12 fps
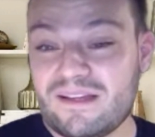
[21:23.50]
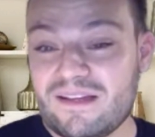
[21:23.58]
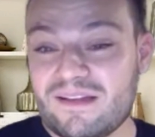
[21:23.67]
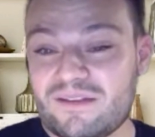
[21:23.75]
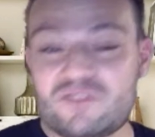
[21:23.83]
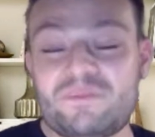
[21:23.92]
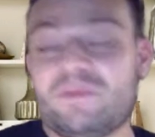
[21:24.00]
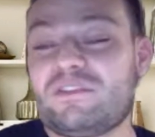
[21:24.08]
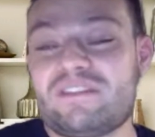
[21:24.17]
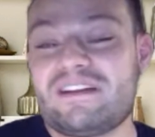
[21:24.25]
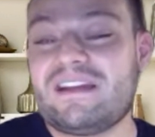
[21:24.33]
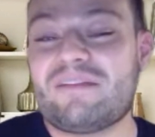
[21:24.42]
just because
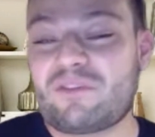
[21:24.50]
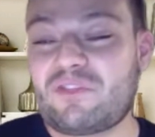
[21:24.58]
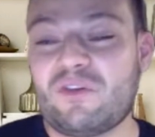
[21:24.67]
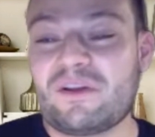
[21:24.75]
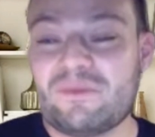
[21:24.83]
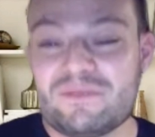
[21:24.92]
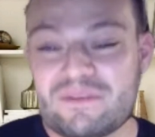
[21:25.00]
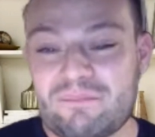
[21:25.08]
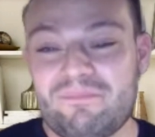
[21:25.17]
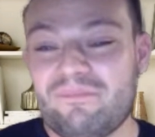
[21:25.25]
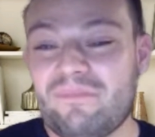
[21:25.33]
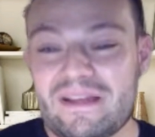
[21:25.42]
I never thought it was
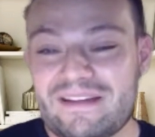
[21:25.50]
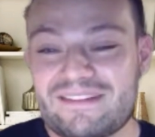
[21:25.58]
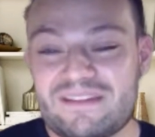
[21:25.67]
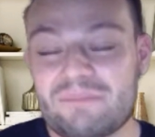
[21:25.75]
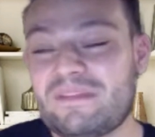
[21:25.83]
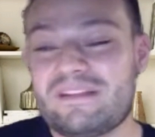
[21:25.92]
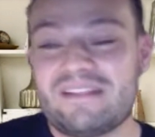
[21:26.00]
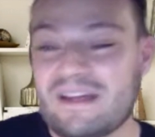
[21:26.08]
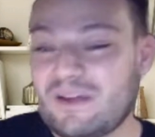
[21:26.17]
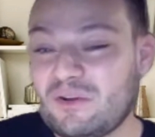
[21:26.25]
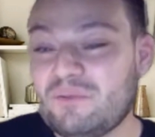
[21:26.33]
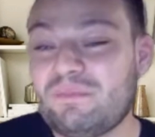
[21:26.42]
like something that
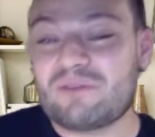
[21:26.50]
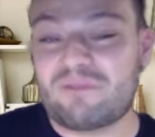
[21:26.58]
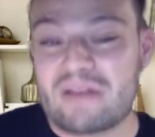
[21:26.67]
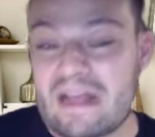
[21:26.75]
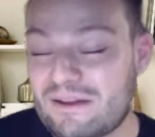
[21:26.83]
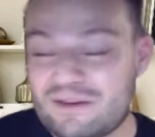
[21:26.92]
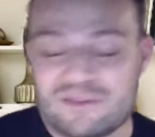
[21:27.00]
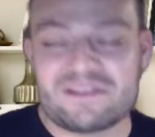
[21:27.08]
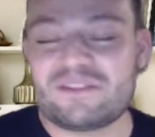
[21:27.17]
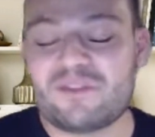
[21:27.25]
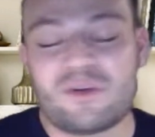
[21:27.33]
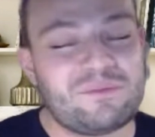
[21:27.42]
could be a reality, because I
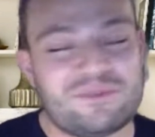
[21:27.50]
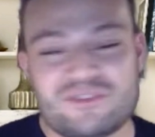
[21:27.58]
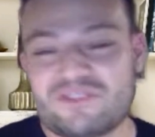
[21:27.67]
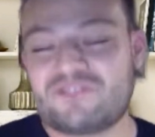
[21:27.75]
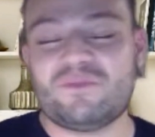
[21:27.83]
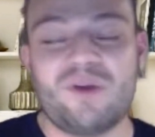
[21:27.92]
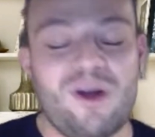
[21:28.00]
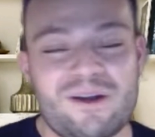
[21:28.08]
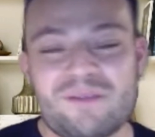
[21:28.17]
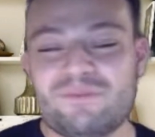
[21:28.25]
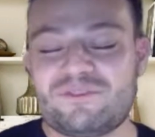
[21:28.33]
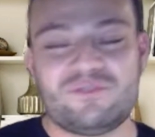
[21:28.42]
thought it was just too hard,
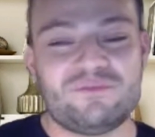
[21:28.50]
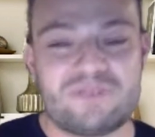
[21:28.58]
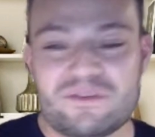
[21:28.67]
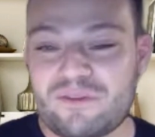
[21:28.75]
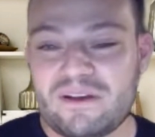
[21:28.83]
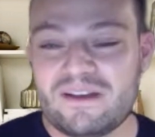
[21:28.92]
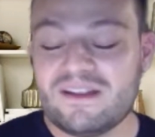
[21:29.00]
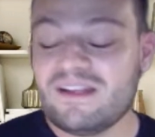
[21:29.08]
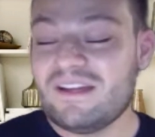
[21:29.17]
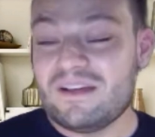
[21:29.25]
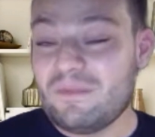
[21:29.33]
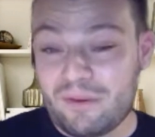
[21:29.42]
it was too different.
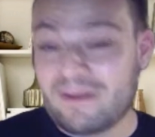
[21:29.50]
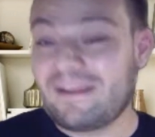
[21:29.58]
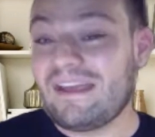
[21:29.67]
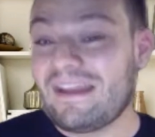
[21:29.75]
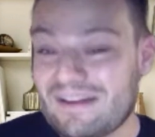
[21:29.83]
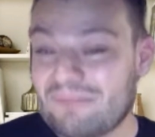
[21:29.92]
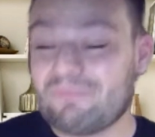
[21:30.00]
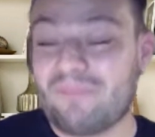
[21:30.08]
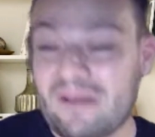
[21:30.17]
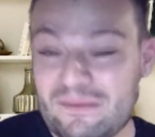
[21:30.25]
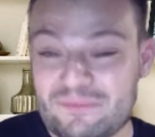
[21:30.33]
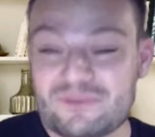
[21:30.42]
But again,
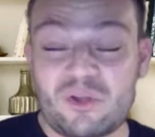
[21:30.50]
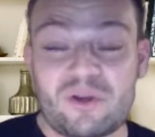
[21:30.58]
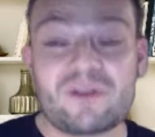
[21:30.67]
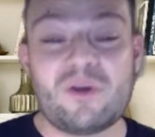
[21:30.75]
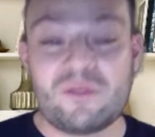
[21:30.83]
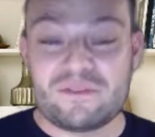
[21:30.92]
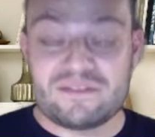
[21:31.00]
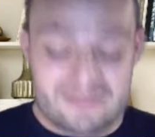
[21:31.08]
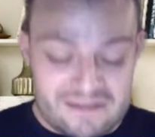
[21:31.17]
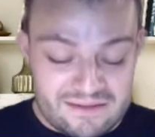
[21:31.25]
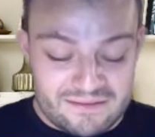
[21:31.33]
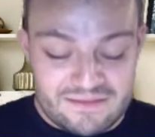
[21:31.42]
I was learning all these
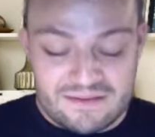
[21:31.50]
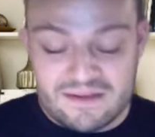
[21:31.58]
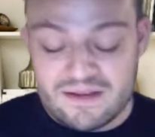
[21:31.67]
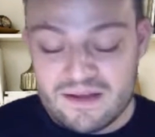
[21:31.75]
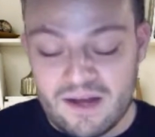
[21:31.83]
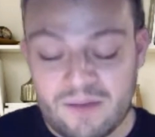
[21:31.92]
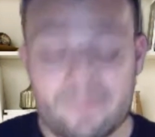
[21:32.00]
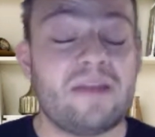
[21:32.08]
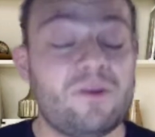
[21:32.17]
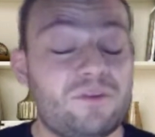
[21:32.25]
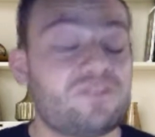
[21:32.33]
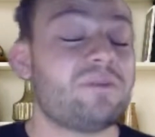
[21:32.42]
things, and
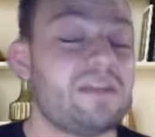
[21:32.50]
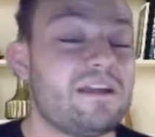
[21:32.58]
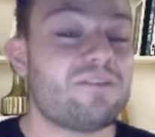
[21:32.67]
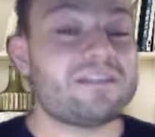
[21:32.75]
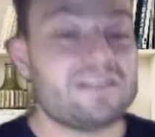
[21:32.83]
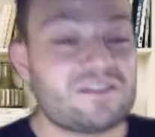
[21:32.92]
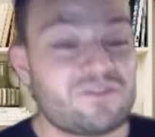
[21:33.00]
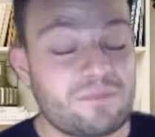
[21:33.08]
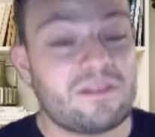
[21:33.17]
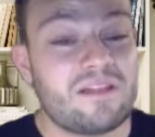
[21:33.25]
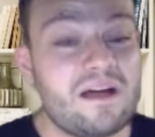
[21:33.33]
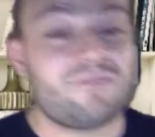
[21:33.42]
also hearing this from a
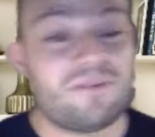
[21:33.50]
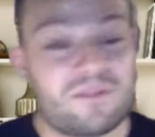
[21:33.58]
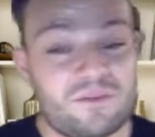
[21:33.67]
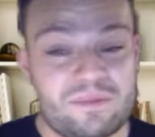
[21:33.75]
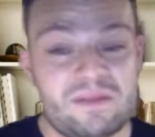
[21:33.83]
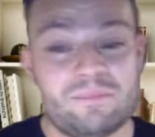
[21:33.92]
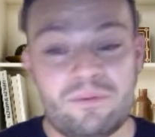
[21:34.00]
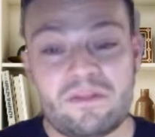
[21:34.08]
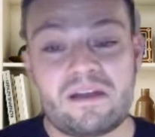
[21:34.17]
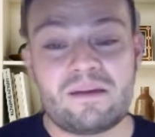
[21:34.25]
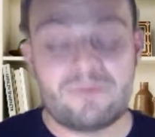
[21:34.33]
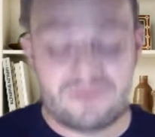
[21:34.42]
lot of other people that
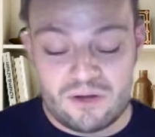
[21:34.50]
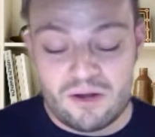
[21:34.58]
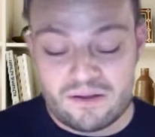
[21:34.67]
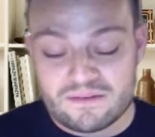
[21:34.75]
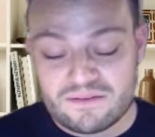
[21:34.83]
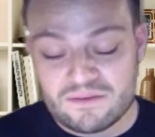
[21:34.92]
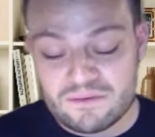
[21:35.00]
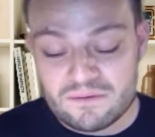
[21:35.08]
I was talking to.